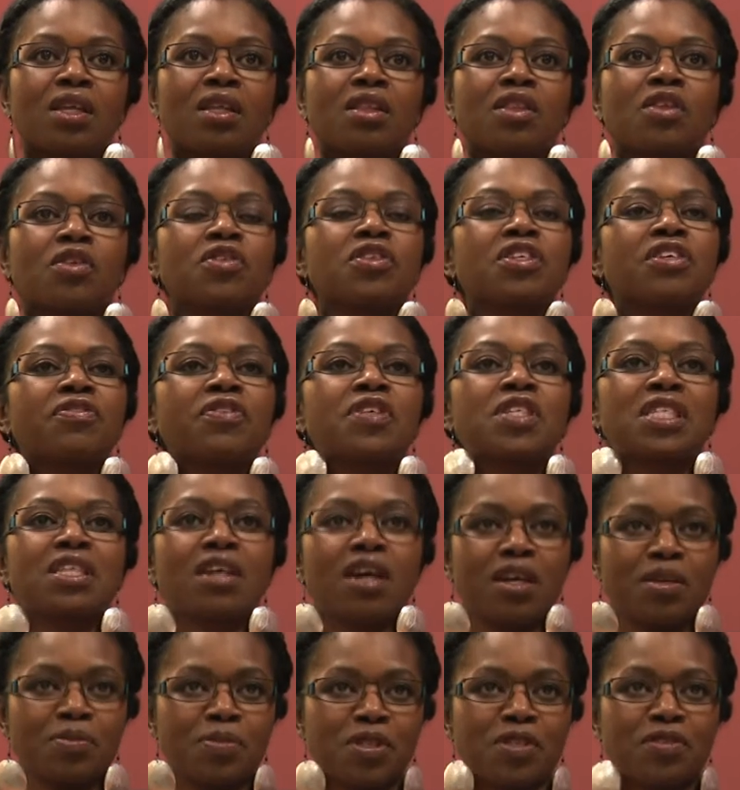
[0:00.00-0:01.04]
There are different
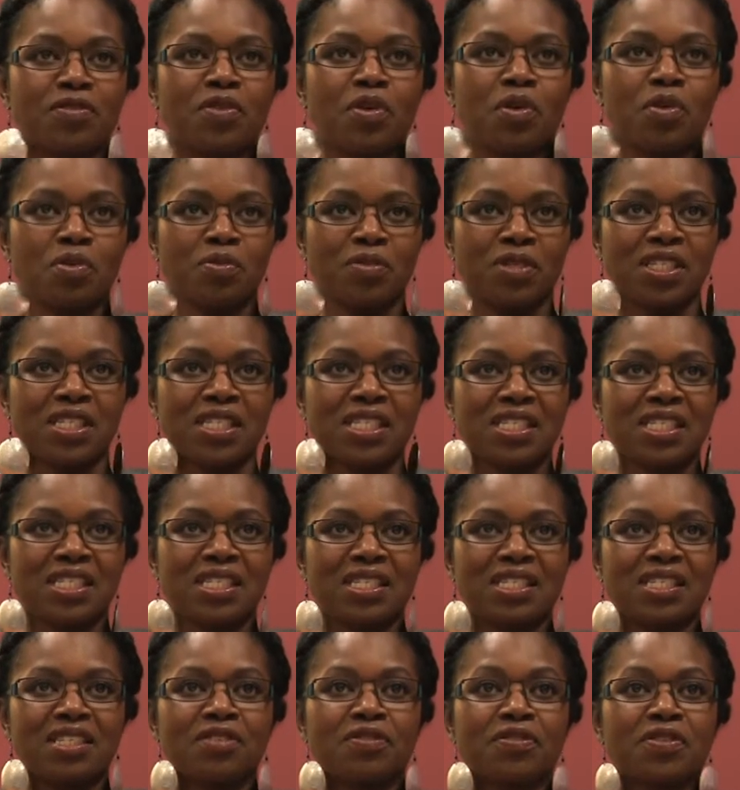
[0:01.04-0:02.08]
types of
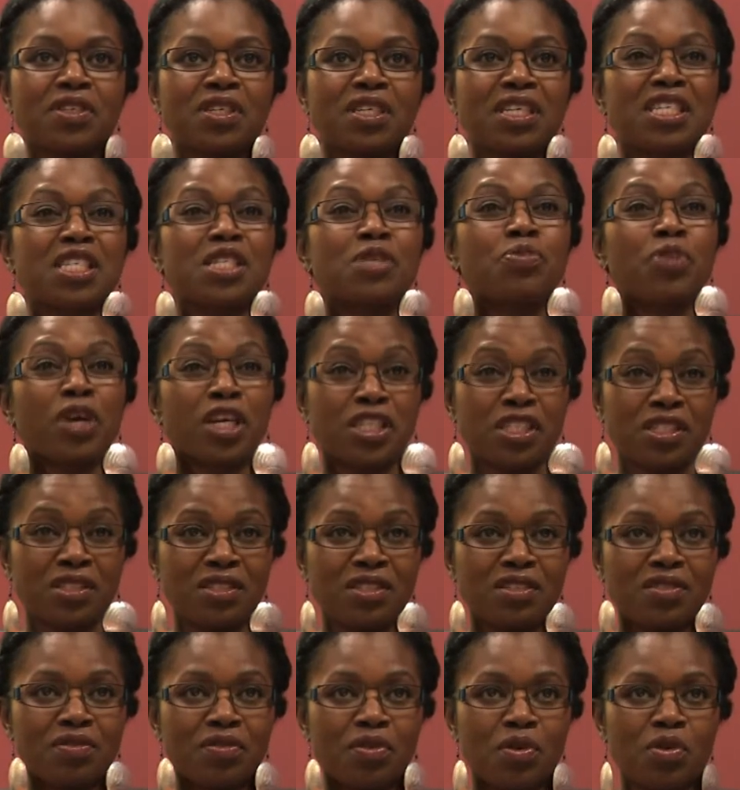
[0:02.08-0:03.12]
homelessness, different
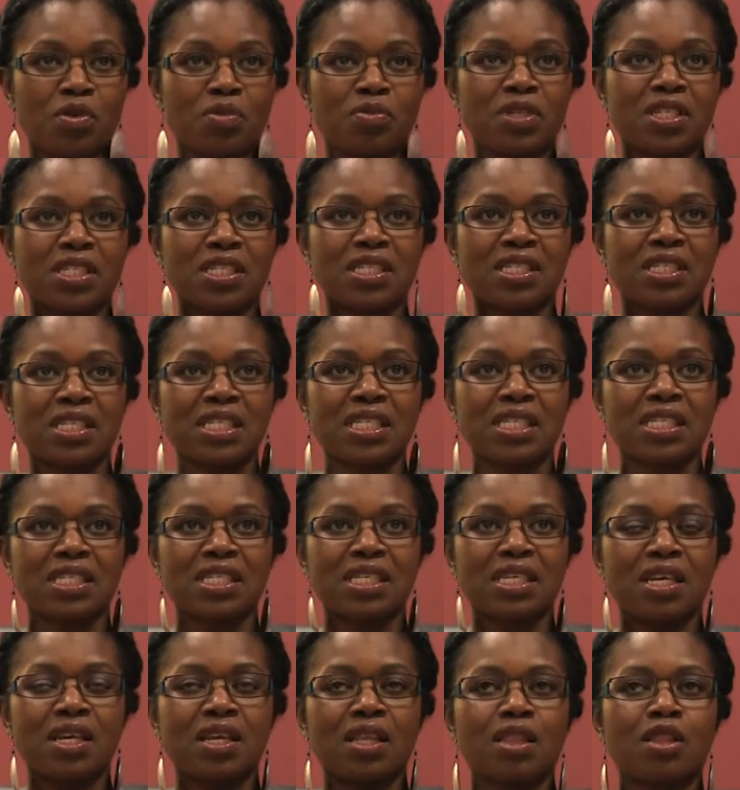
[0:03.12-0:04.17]
expressions of homelessness.
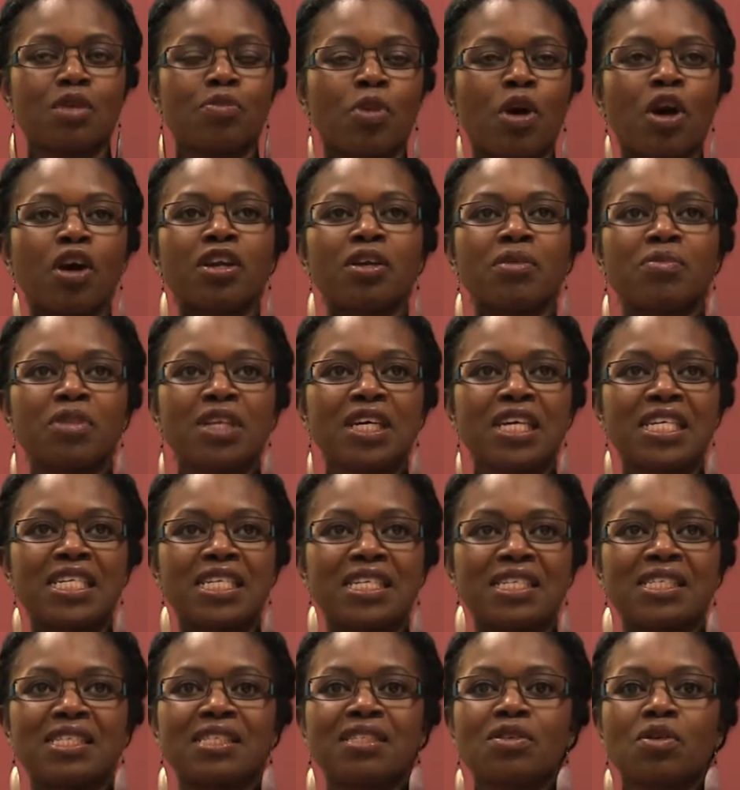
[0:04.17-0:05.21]
The bottom line
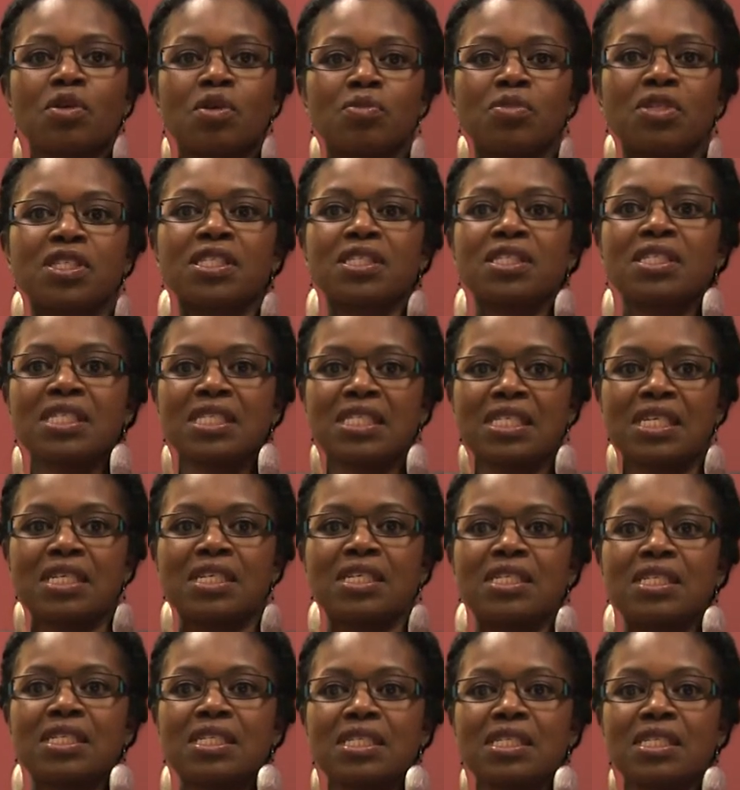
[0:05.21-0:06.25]
is homelessness
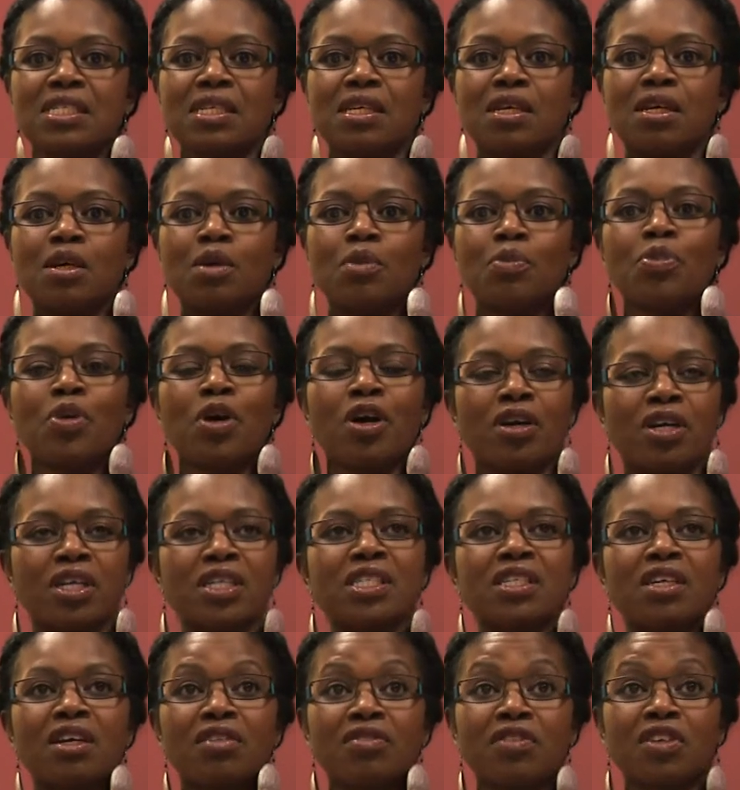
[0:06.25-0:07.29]
is
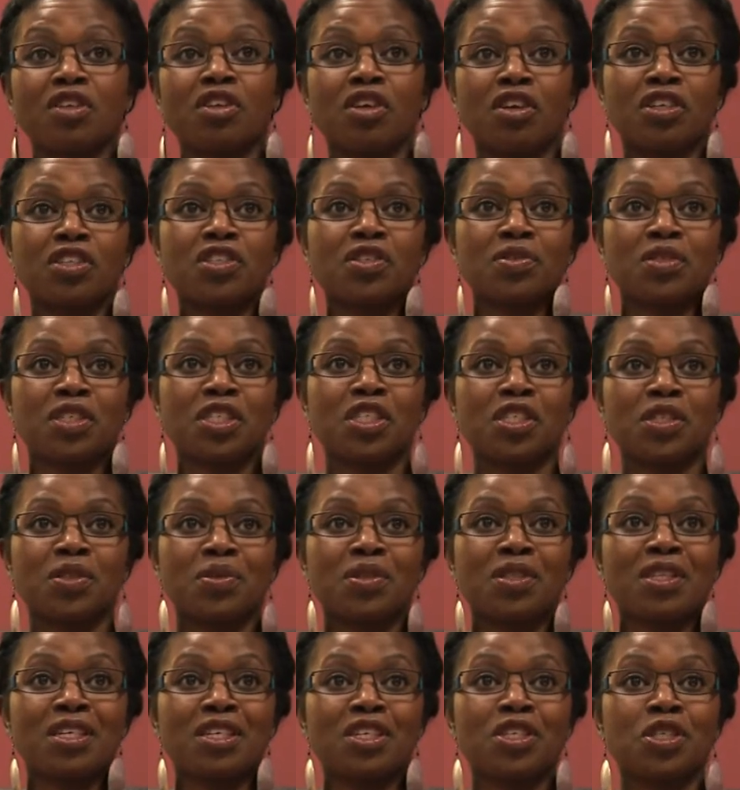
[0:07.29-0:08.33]
part of a larger issue,
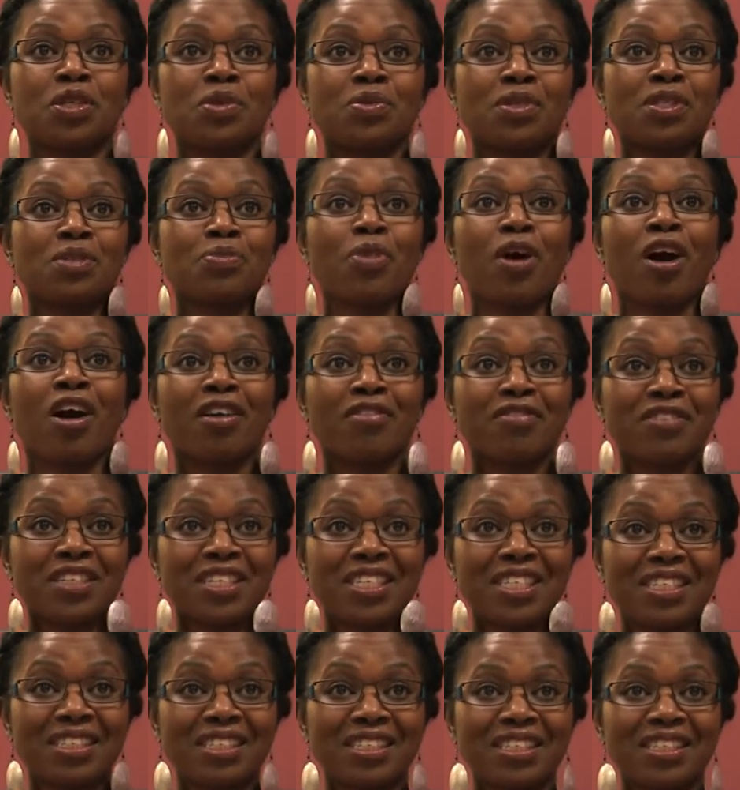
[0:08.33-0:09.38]
and the issue is
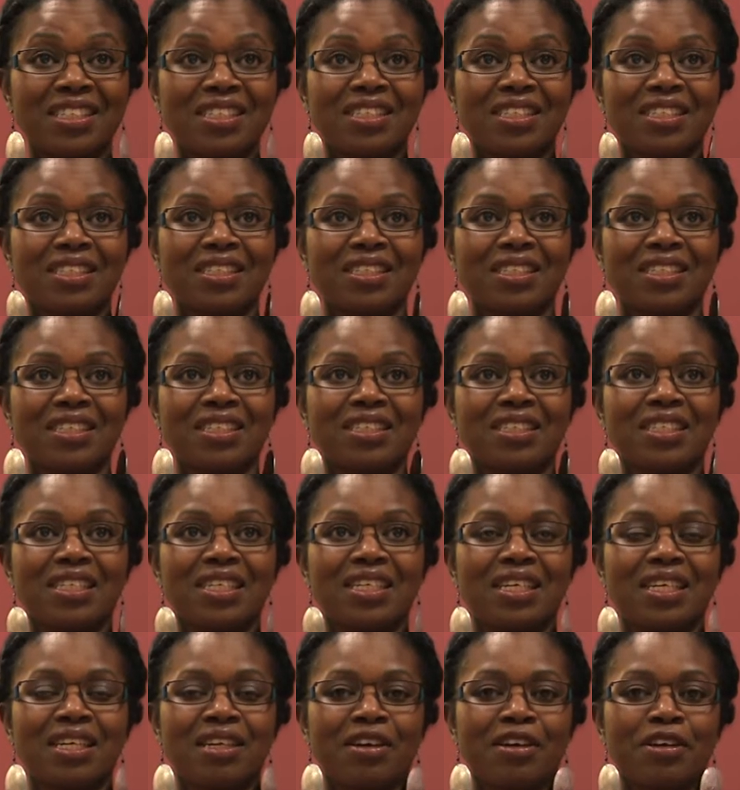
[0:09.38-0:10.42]
poverty
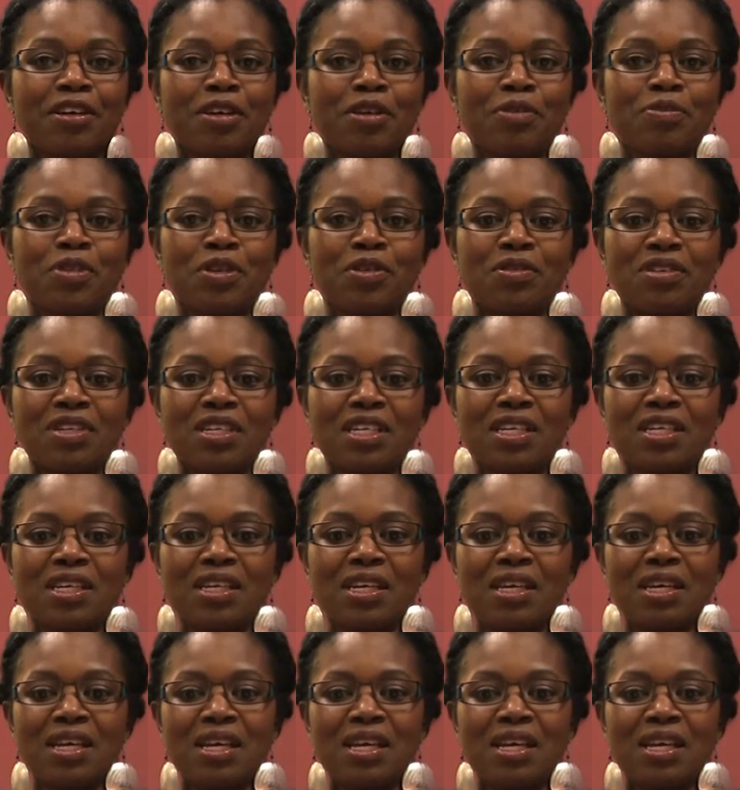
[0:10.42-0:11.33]
in our community.